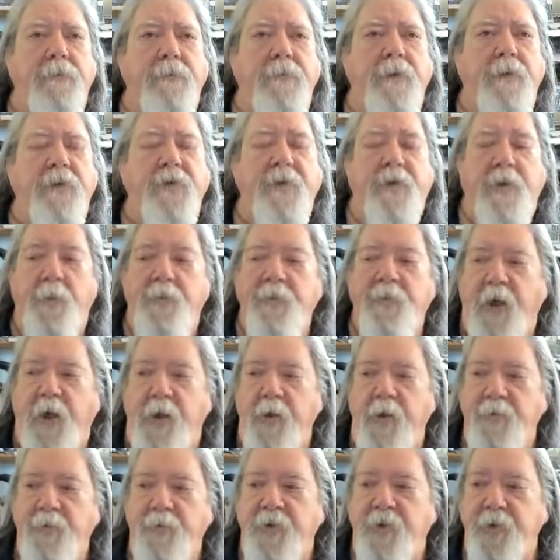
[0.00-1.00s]
This
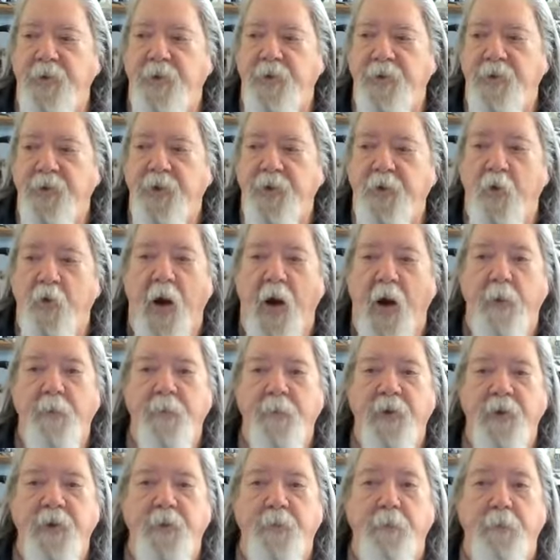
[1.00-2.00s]
sometimes is
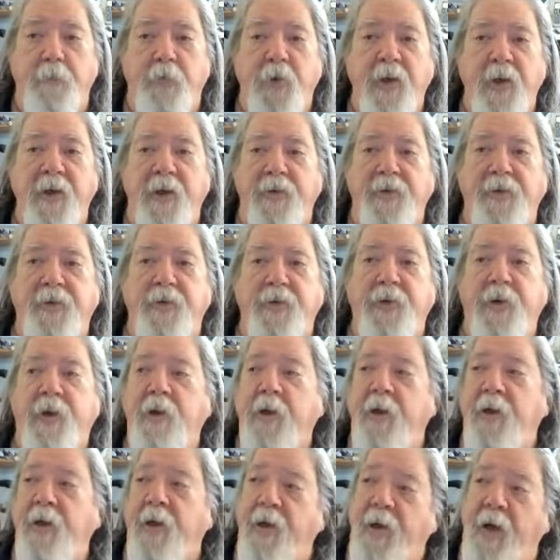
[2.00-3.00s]
described as bliss.
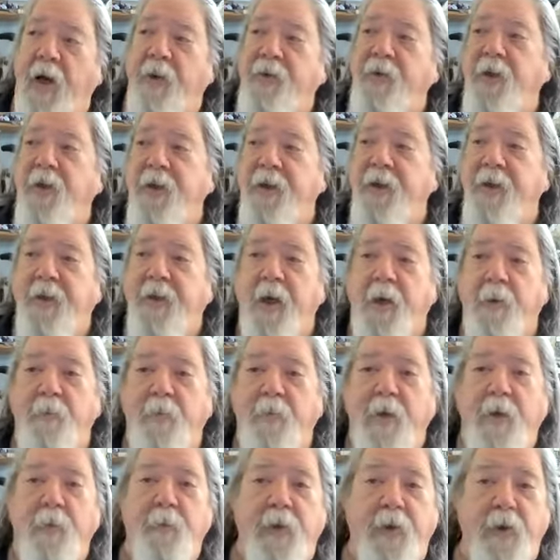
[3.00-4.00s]
I think that
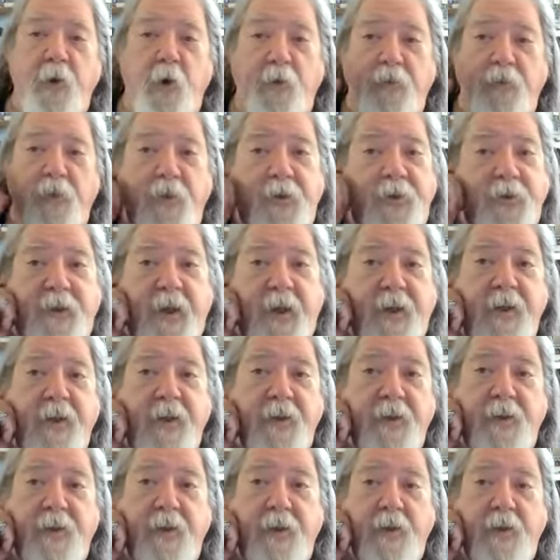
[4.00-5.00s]
may be
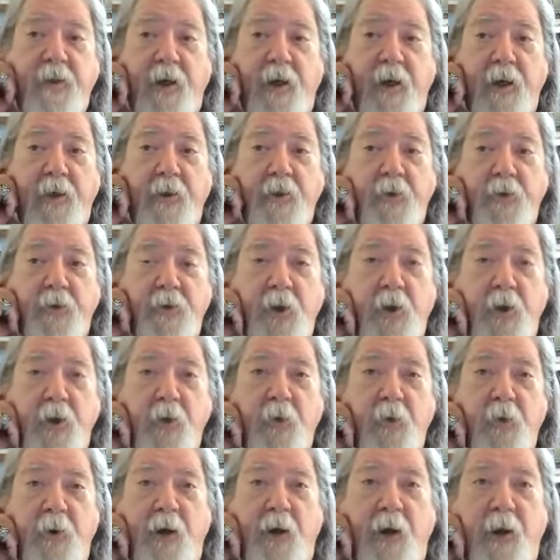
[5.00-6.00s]
overstated. I don't
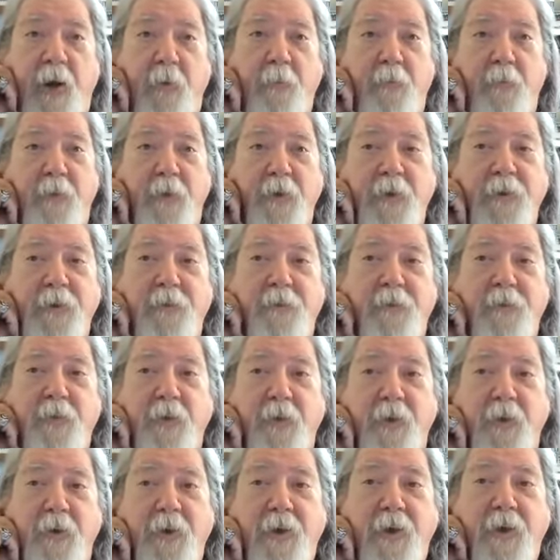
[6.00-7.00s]
know how
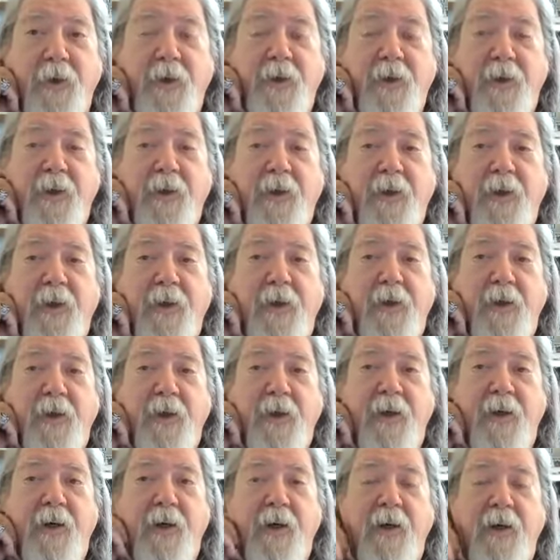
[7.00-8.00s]
blissful
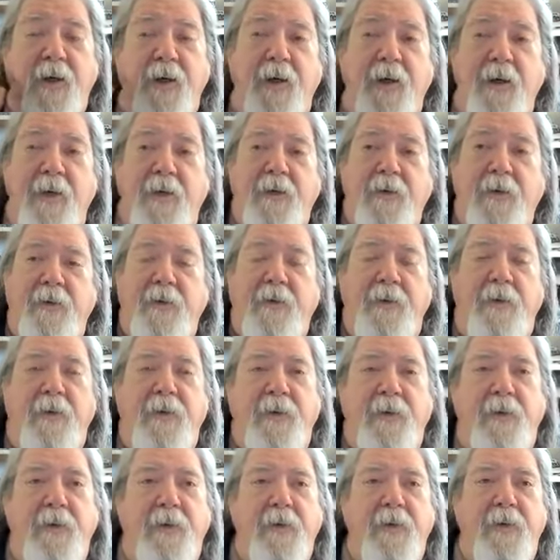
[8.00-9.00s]
uh,
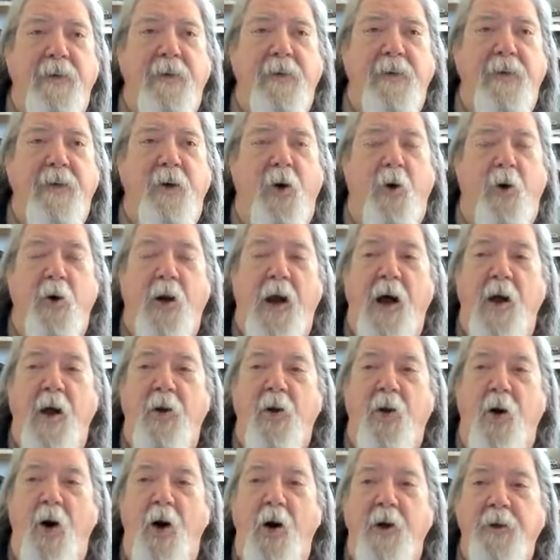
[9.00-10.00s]
or how
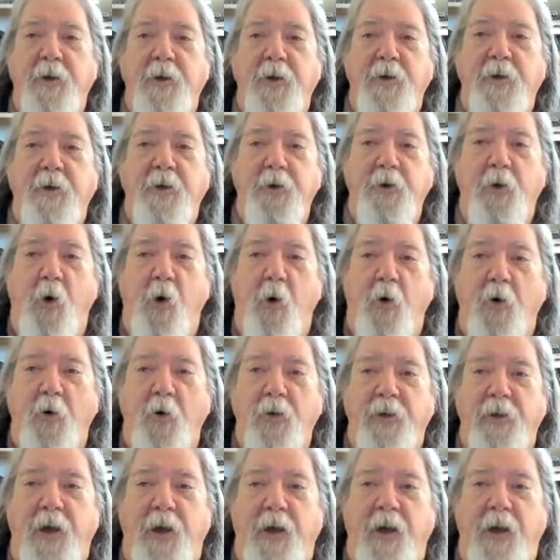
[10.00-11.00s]
long you can
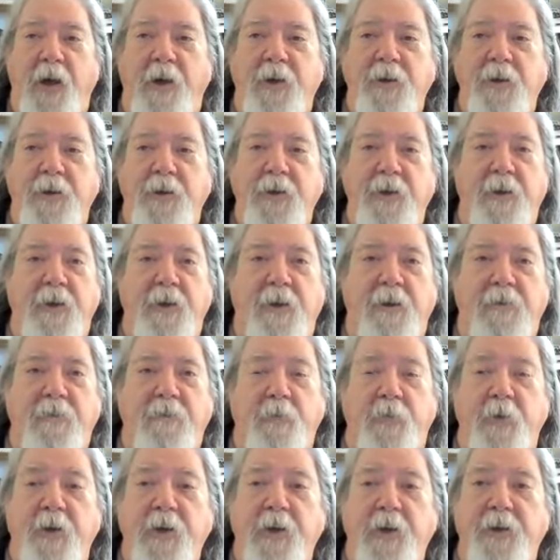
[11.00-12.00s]
hold that idea
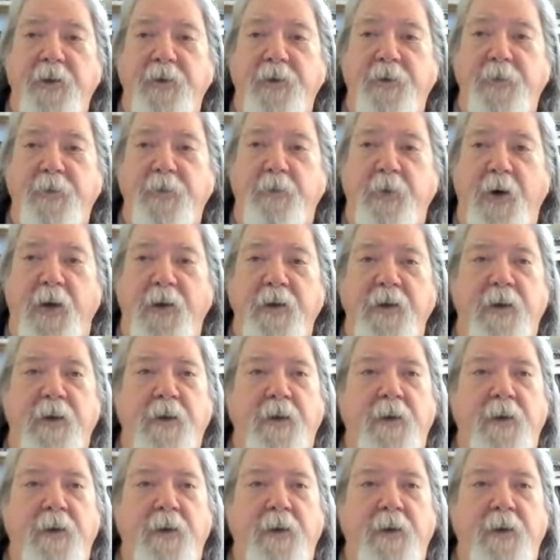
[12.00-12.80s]
of bliss, but